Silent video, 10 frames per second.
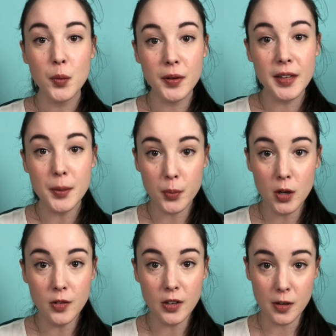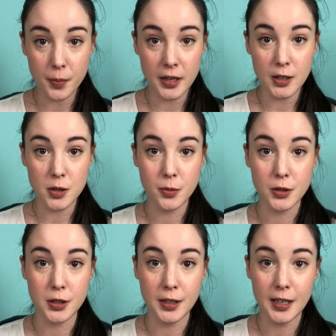With the approval of Benito
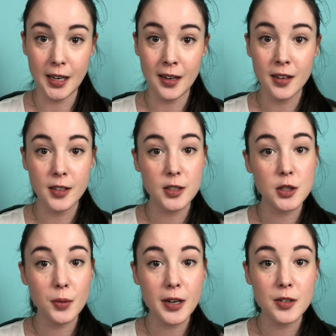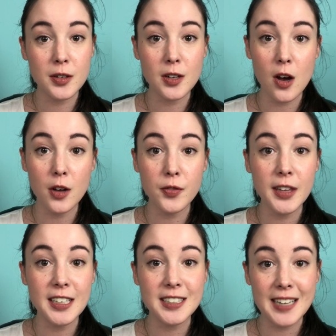Mussolini, this directorate called for
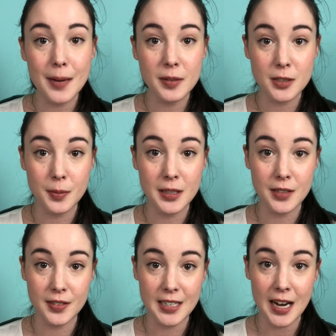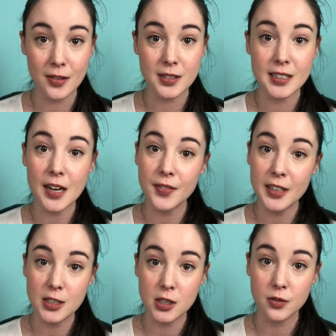the establishment of a town
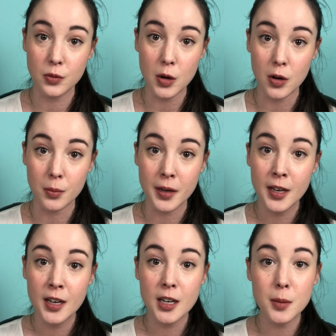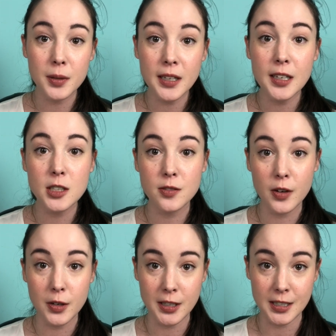southeast of Rome completely
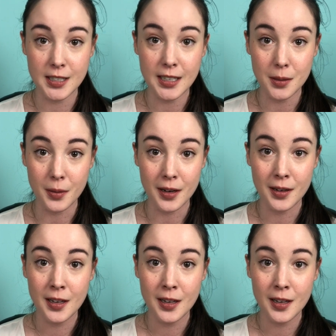devoted to cinema,